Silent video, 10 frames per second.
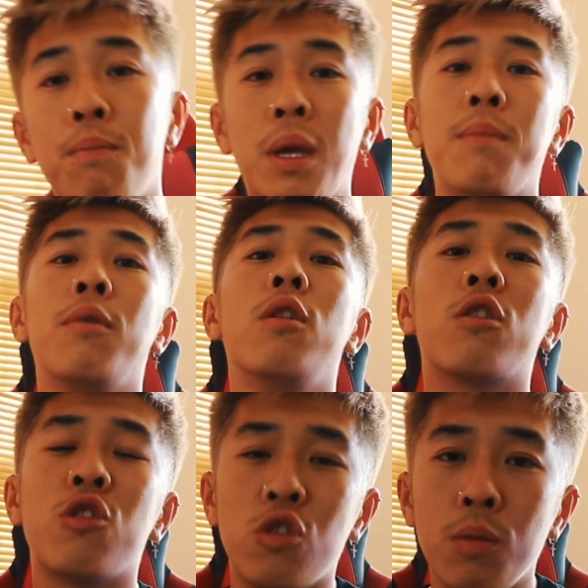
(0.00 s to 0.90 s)
people are
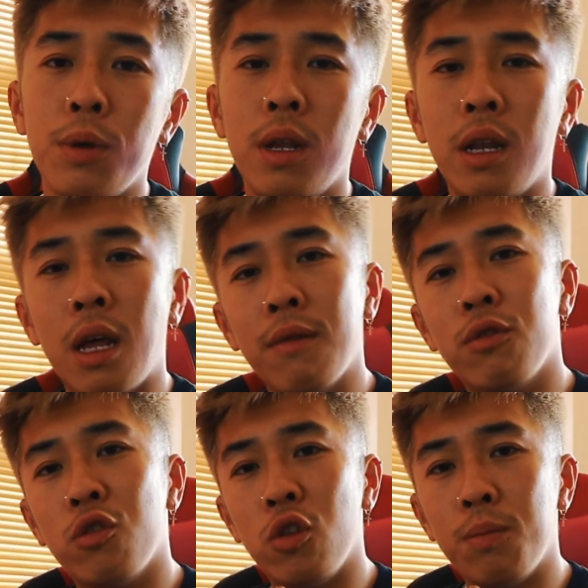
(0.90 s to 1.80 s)
stupid and have
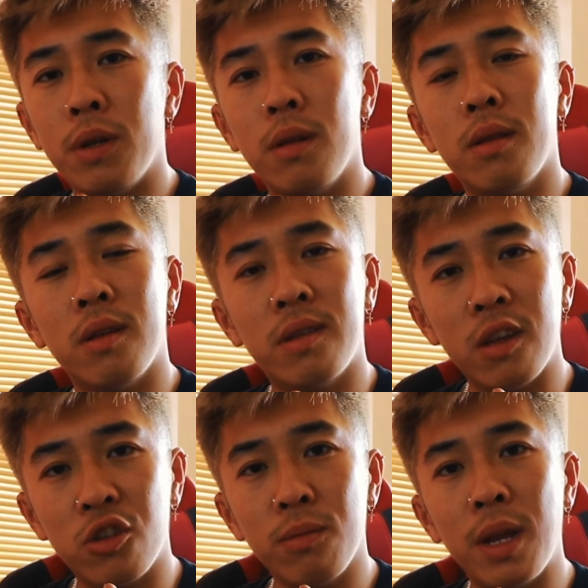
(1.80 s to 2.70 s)
stupid
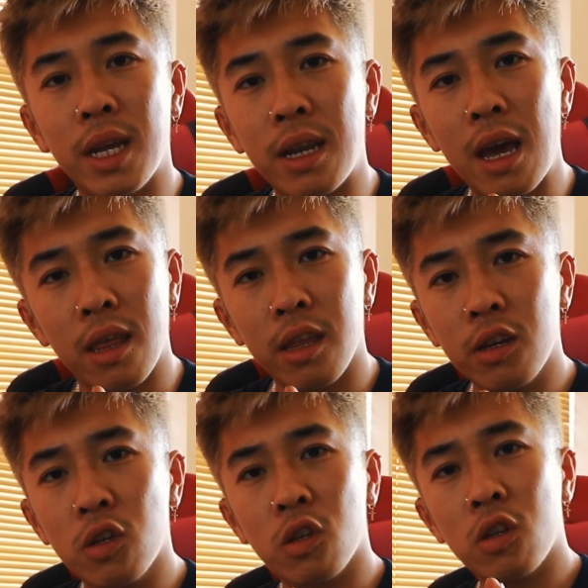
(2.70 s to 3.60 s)
decision-making
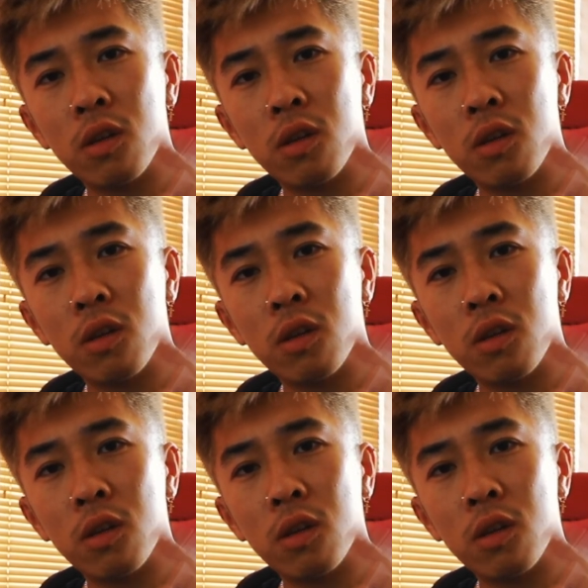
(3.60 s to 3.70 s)
ethics.